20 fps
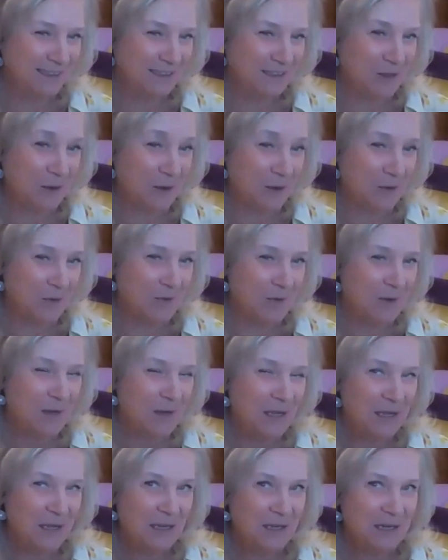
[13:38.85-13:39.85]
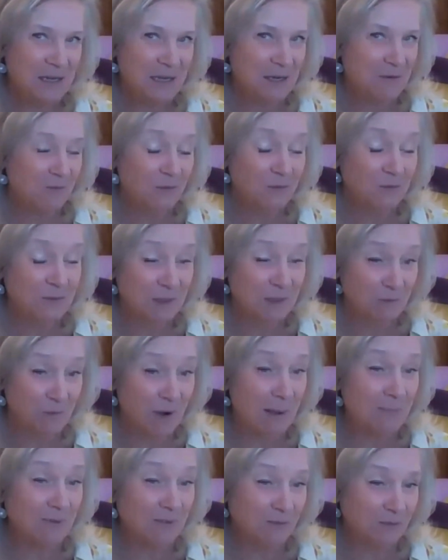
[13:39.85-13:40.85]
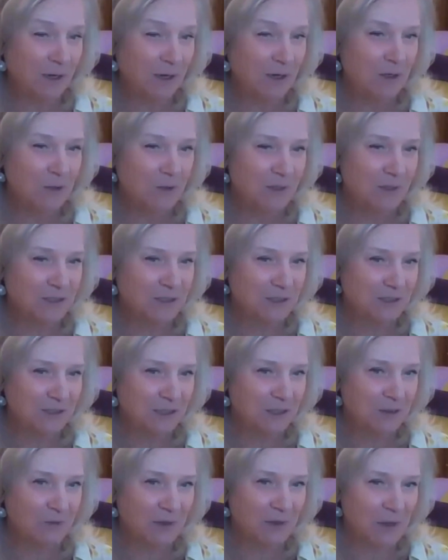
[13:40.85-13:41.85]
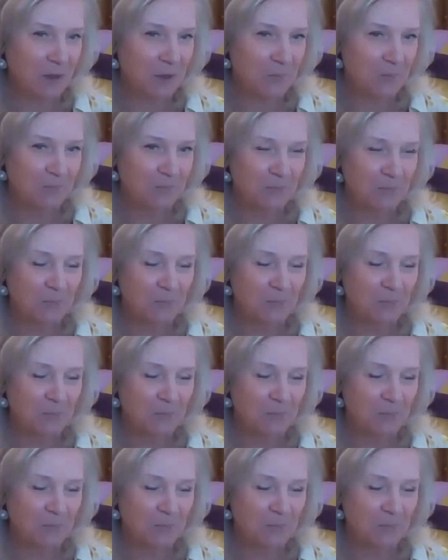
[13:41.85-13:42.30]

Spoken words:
So rapid fire questions. Here we go.